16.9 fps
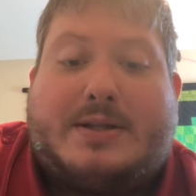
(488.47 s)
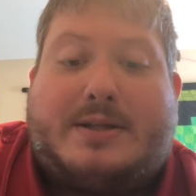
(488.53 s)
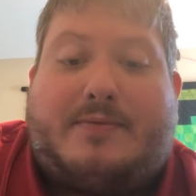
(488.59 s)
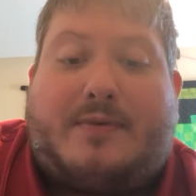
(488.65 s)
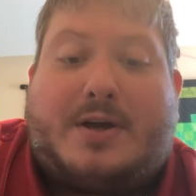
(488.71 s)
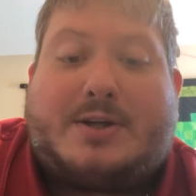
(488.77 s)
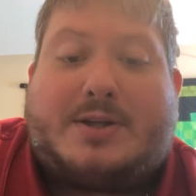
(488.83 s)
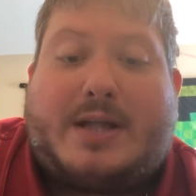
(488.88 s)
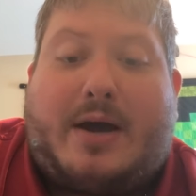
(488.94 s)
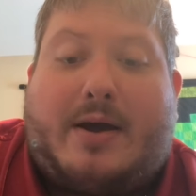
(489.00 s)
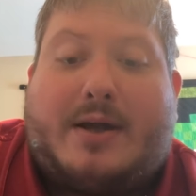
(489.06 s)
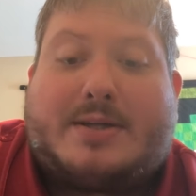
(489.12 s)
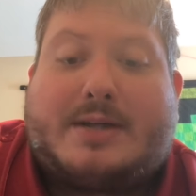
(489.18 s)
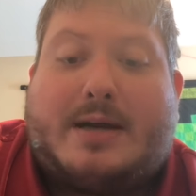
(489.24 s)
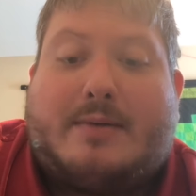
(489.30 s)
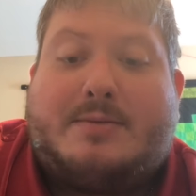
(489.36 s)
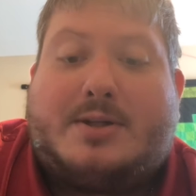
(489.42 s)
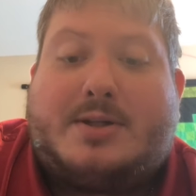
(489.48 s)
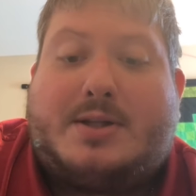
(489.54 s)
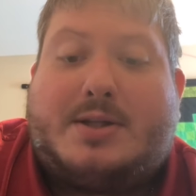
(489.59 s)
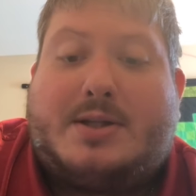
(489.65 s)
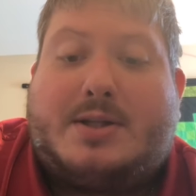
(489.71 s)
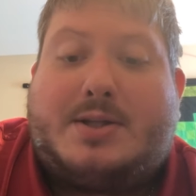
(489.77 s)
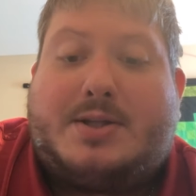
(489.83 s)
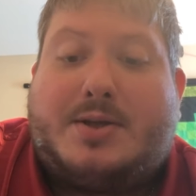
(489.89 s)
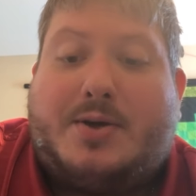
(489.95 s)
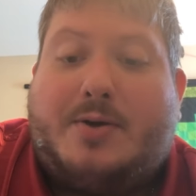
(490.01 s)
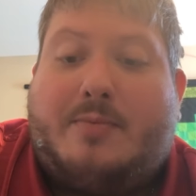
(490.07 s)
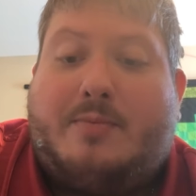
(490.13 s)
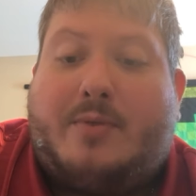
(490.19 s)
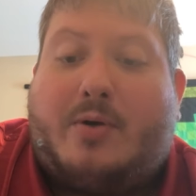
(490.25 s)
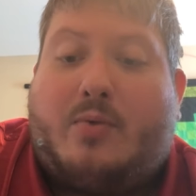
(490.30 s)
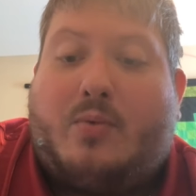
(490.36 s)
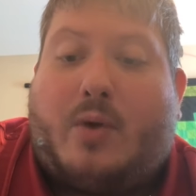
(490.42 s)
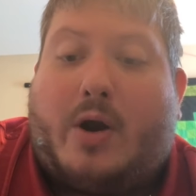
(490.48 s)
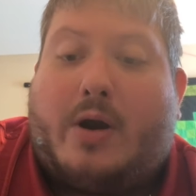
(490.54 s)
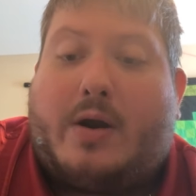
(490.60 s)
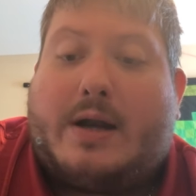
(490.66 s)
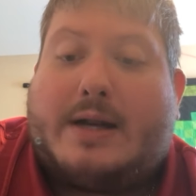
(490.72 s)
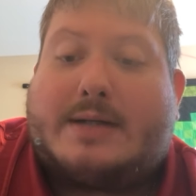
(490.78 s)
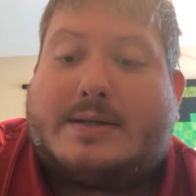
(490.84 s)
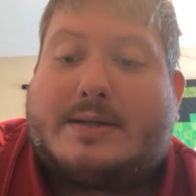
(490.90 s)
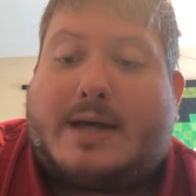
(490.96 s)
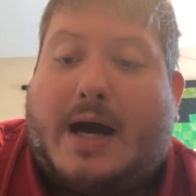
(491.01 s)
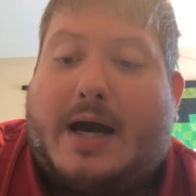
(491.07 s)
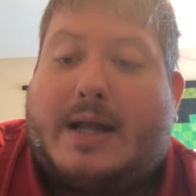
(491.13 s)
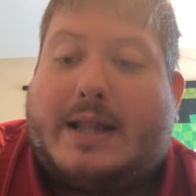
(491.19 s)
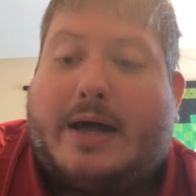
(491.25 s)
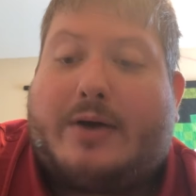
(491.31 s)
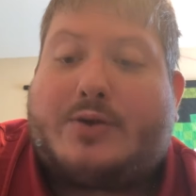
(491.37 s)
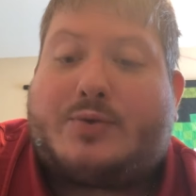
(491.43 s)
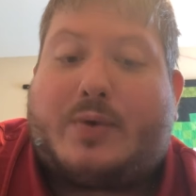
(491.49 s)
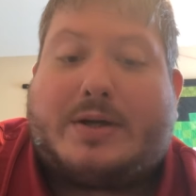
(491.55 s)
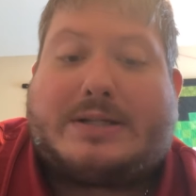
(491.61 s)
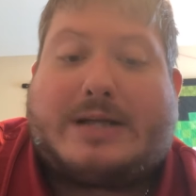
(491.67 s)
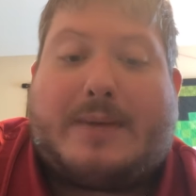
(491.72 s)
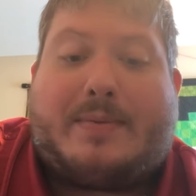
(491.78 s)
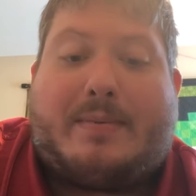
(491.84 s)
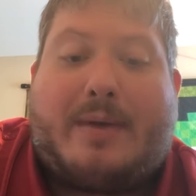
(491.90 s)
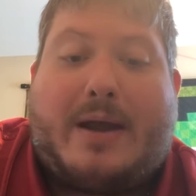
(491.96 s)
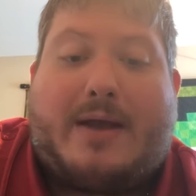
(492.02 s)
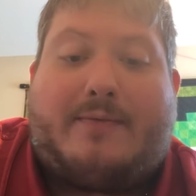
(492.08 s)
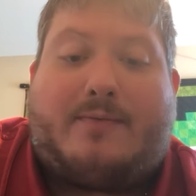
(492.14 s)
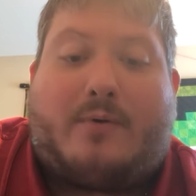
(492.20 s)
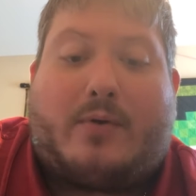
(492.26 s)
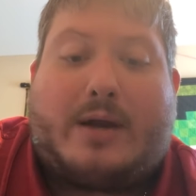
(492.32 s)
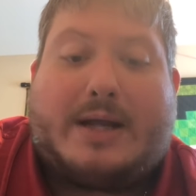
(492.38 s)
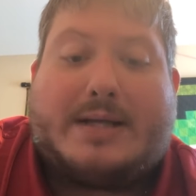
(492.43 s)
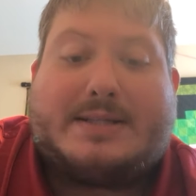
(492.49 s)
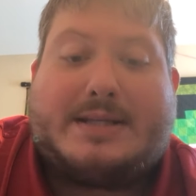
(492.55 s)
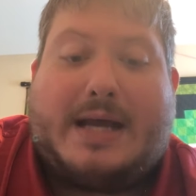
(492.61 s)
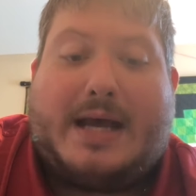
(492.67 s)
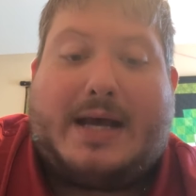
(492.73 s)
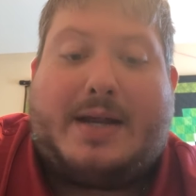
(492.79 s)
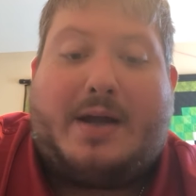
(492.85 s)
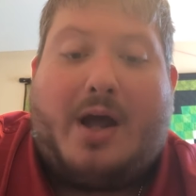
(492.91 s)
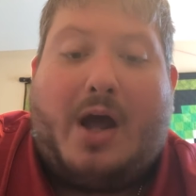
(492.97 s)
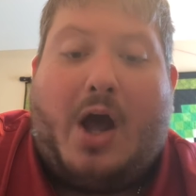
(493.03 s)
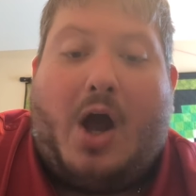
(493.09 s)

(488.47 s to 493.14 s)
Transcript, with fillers: In the flesh thou hast come to the tomb, O word, and as God thou hast raised up the man four days dead.